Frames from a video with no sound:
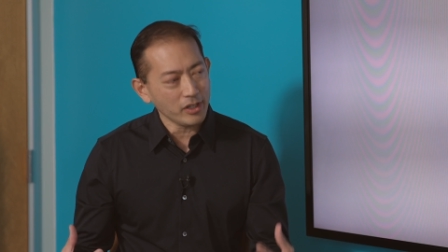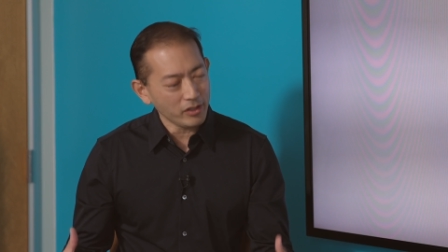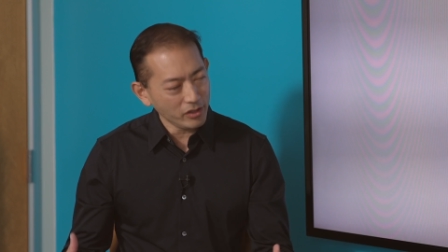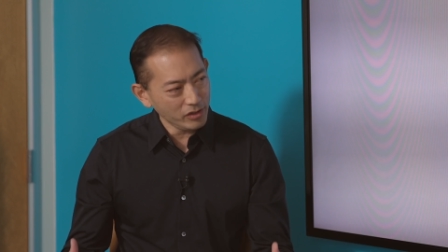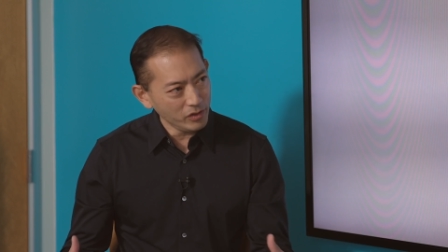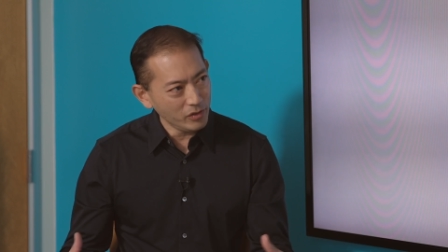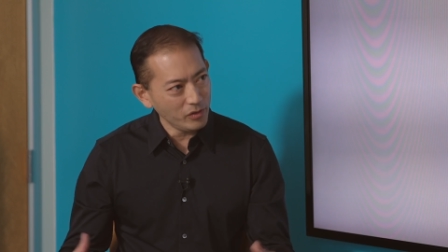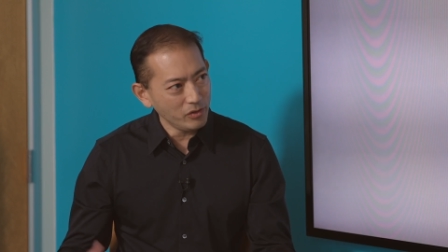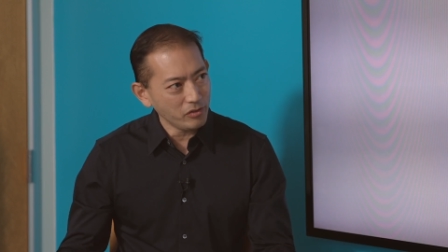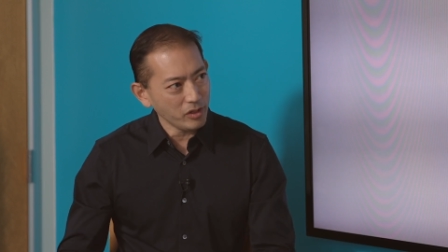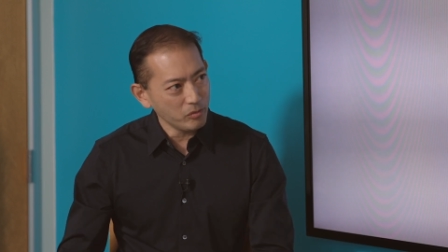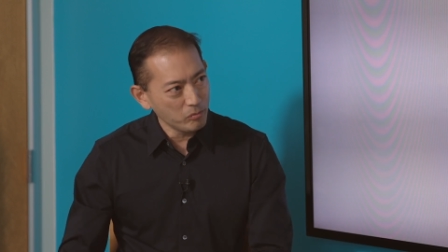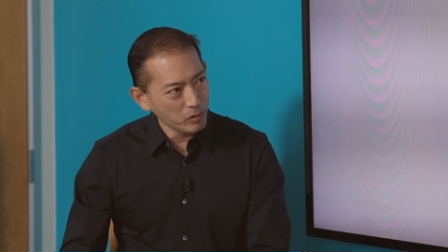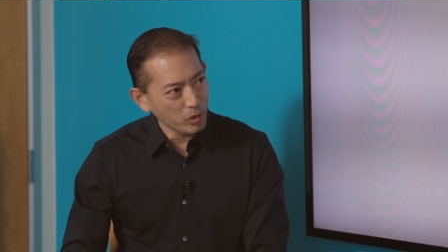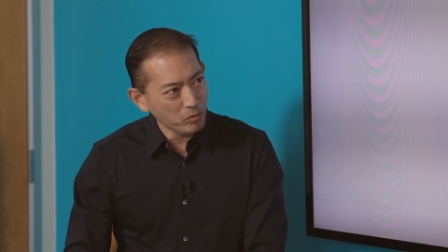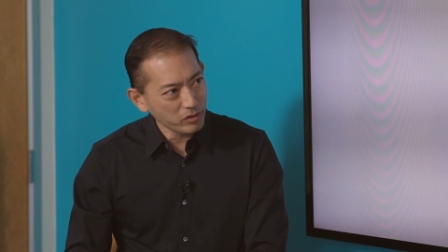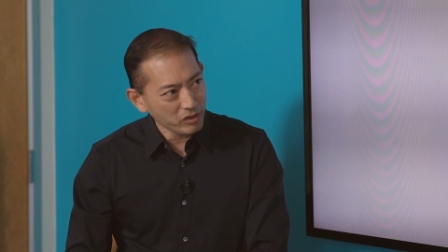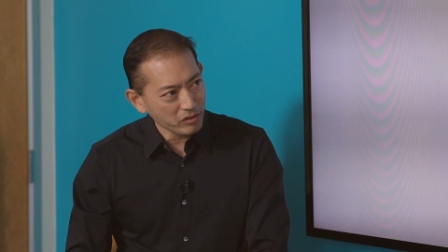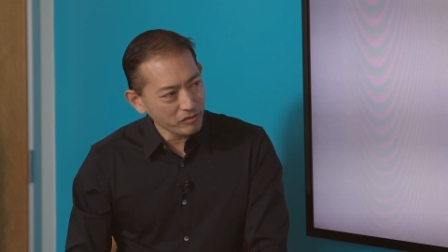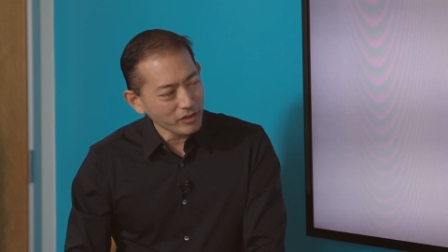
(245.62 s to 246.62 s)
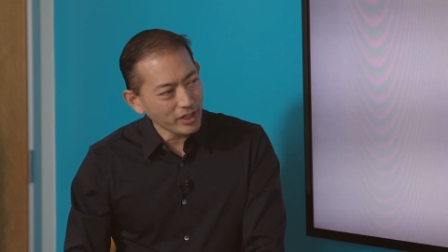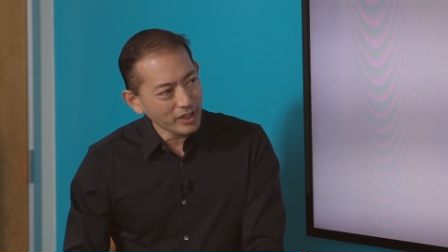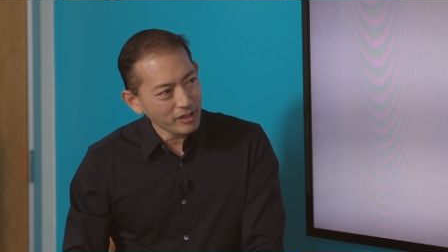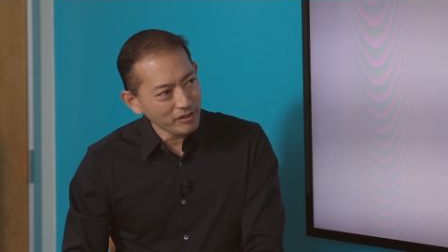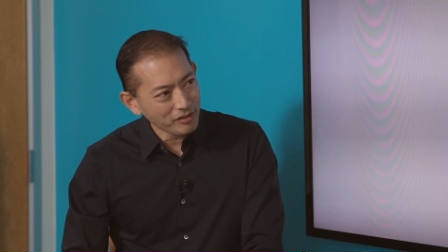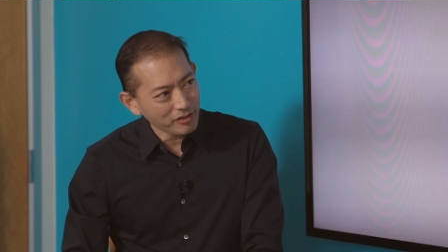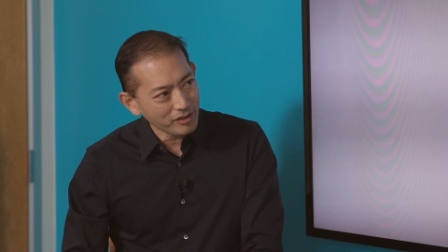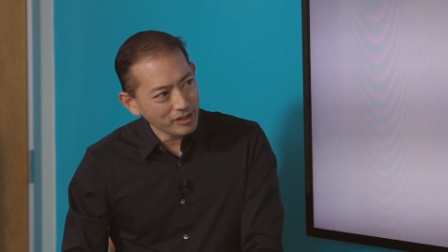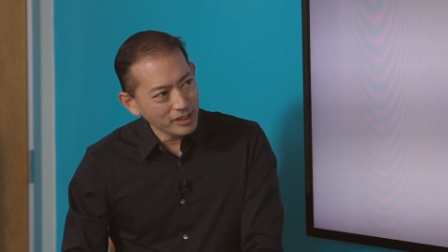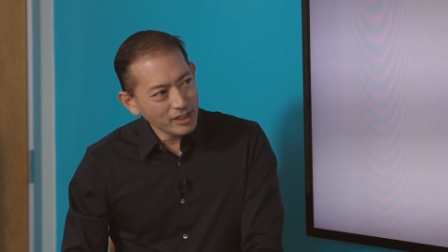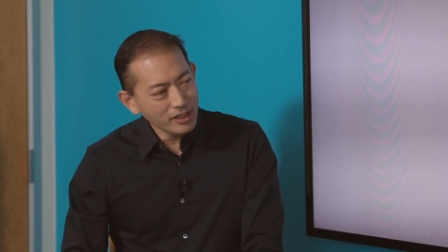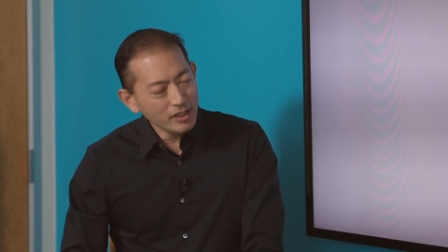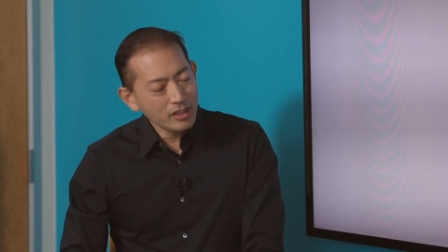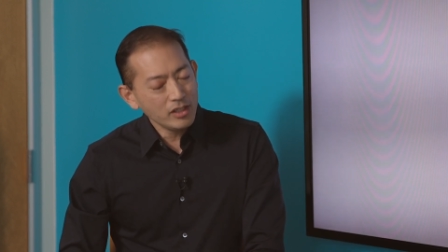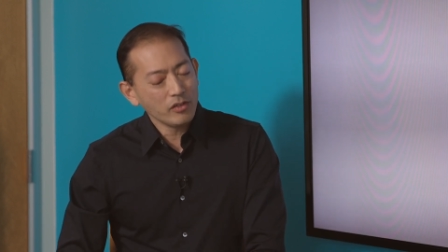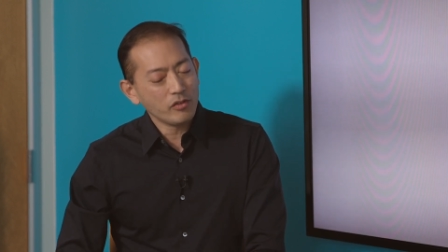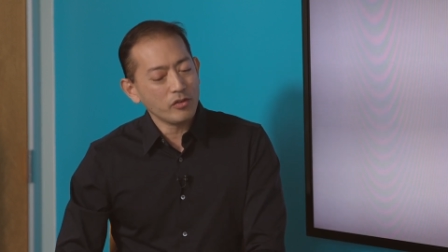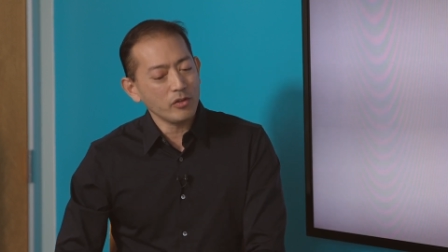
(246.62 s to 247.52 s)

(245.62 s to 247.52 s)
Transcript: how to use a mobile device. Mm -hmm.